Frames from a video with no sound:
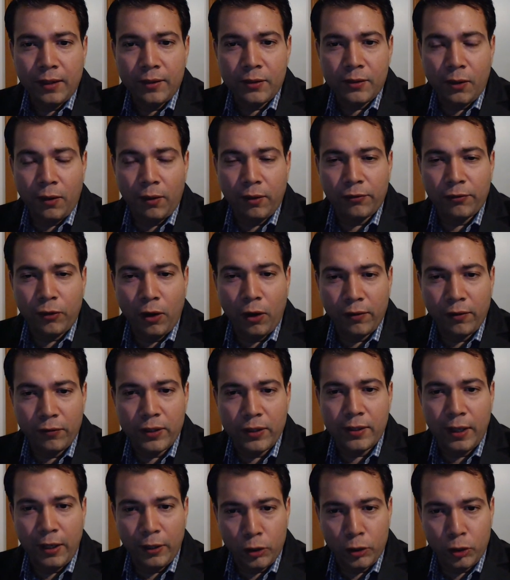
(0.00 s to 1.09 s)
sort of
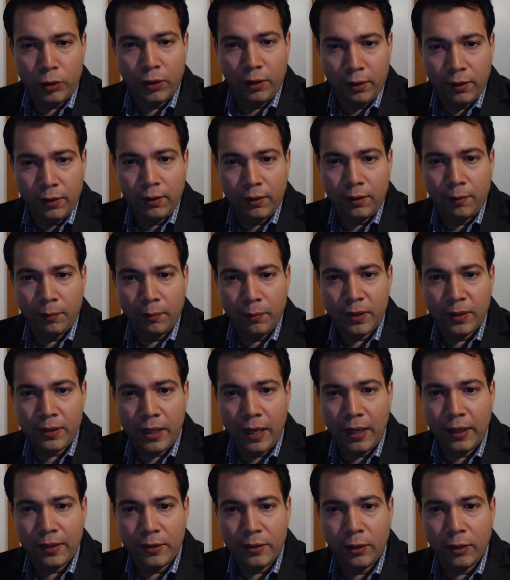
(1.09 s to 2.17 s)
conversation
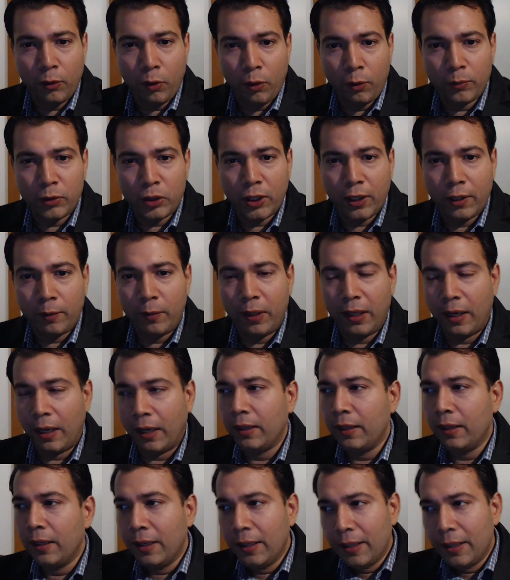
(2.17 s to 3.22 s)
besides Iram Sharmila.